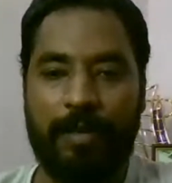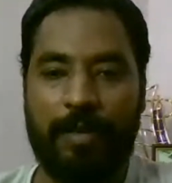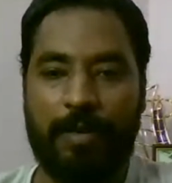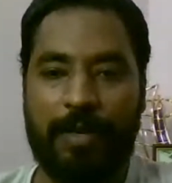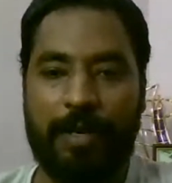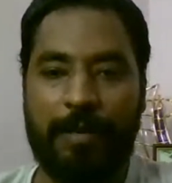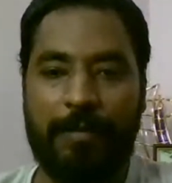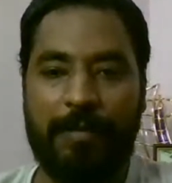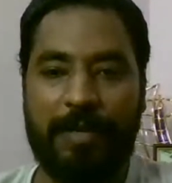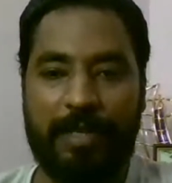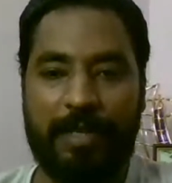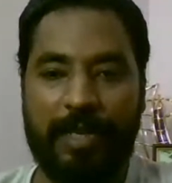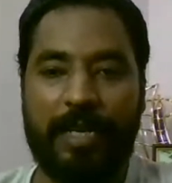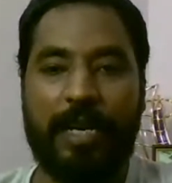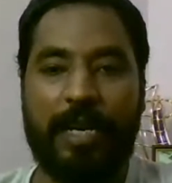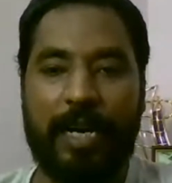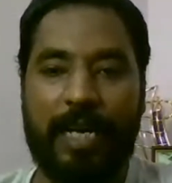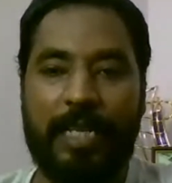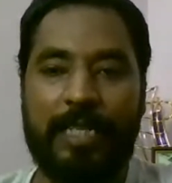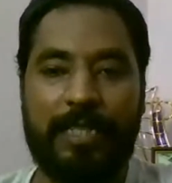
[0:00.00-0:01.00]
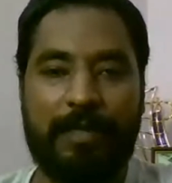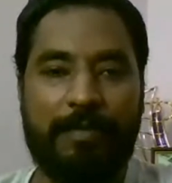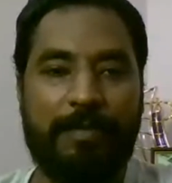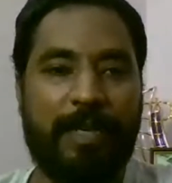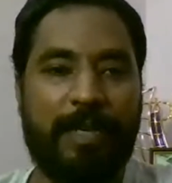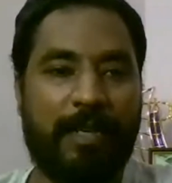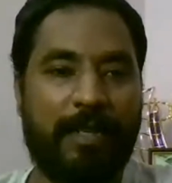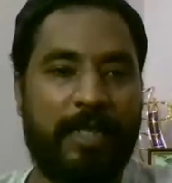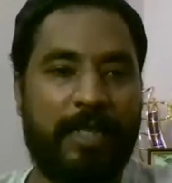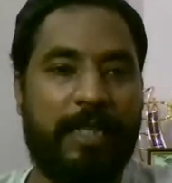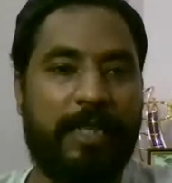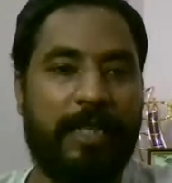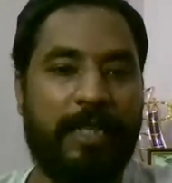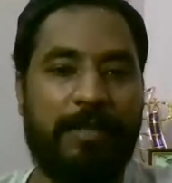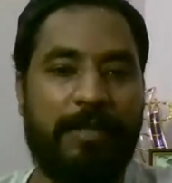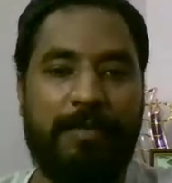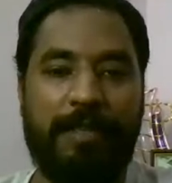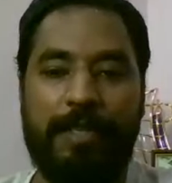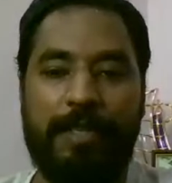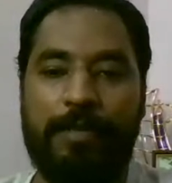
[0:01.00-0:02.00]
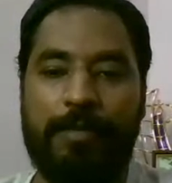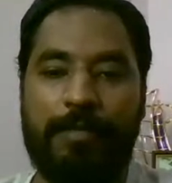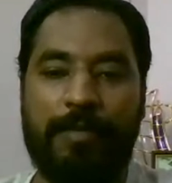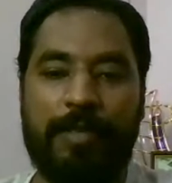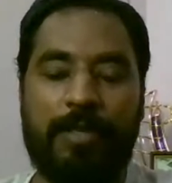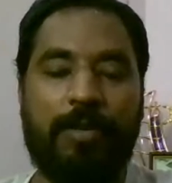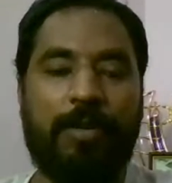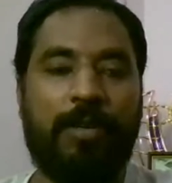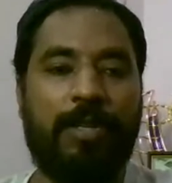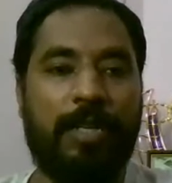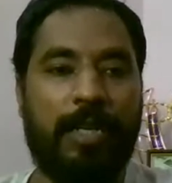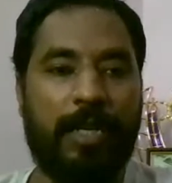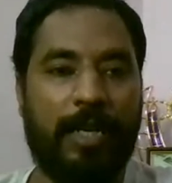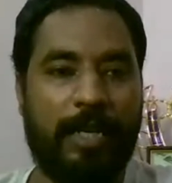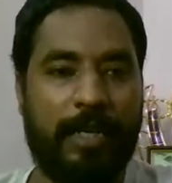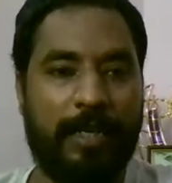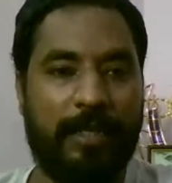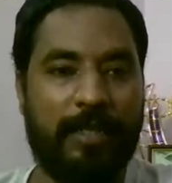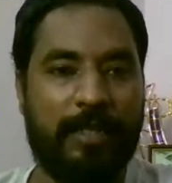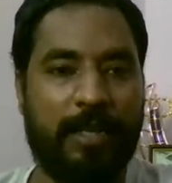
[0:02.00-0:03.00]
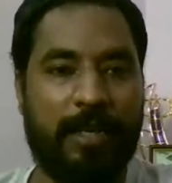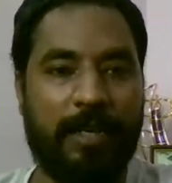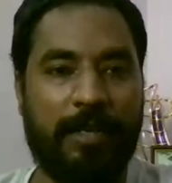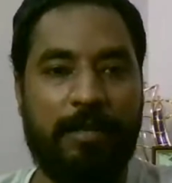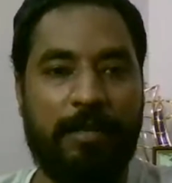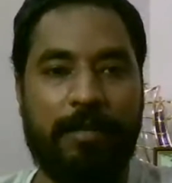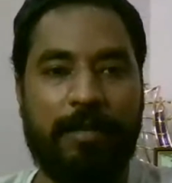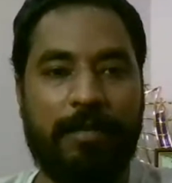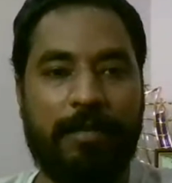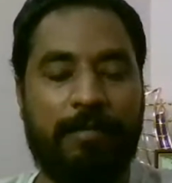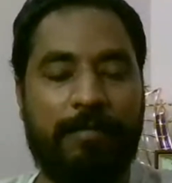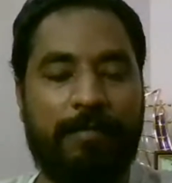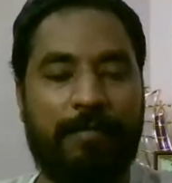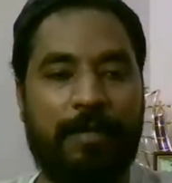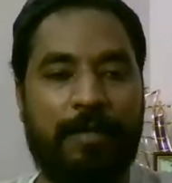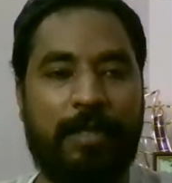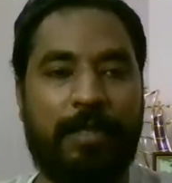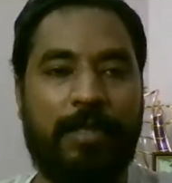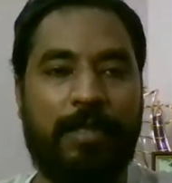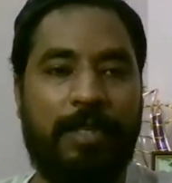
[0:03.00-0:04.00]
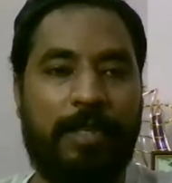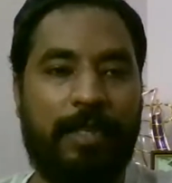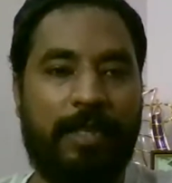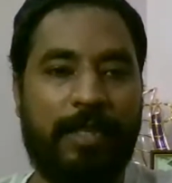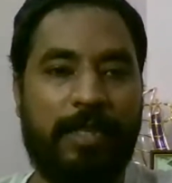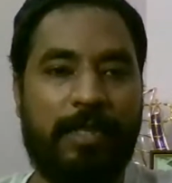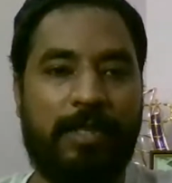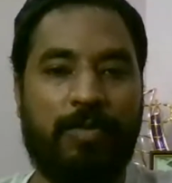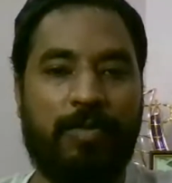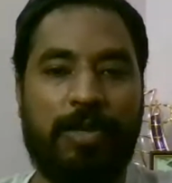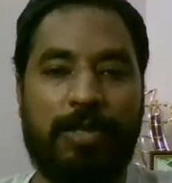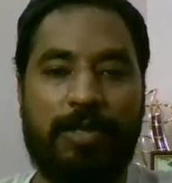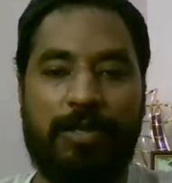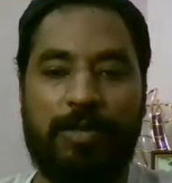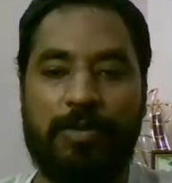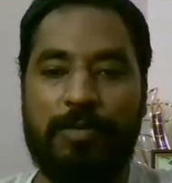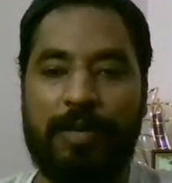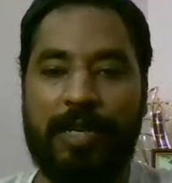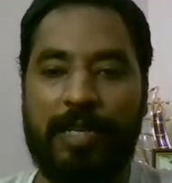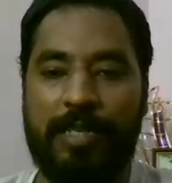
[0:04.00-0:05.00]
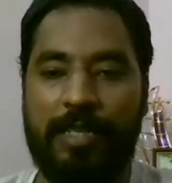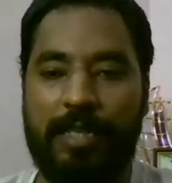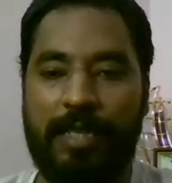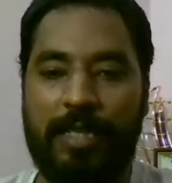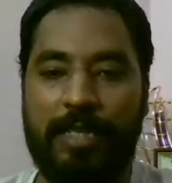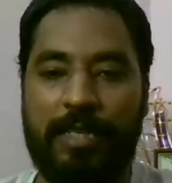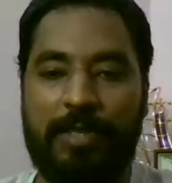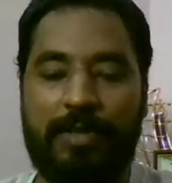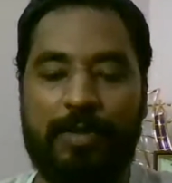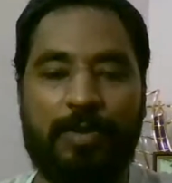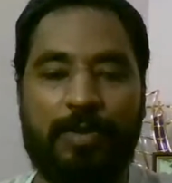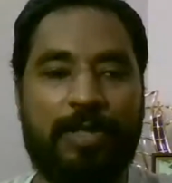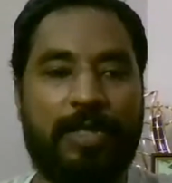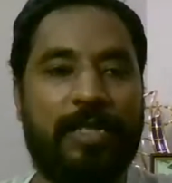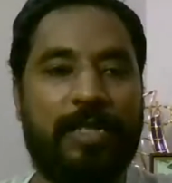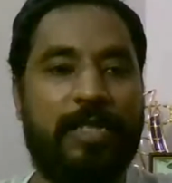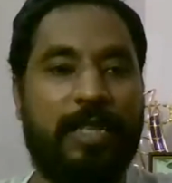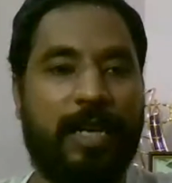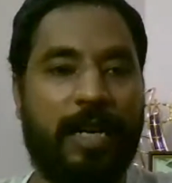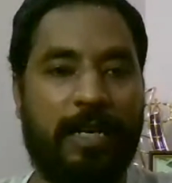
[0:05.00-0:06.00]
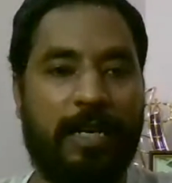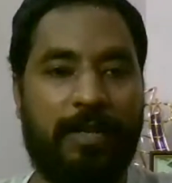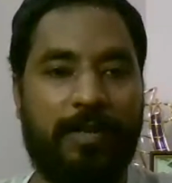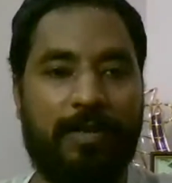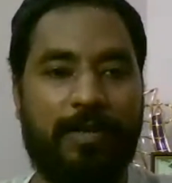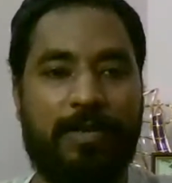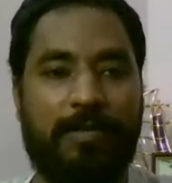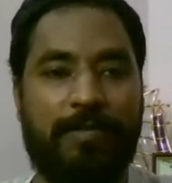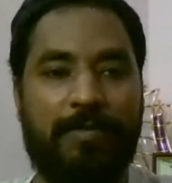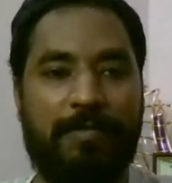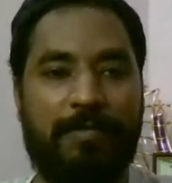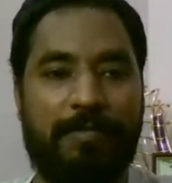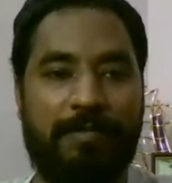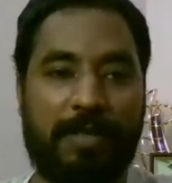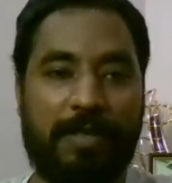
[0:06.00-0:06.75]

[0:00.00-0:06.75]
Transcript: Okay, but yeah, I'll just make a detailed video with all the links and other details what you might need to understand your,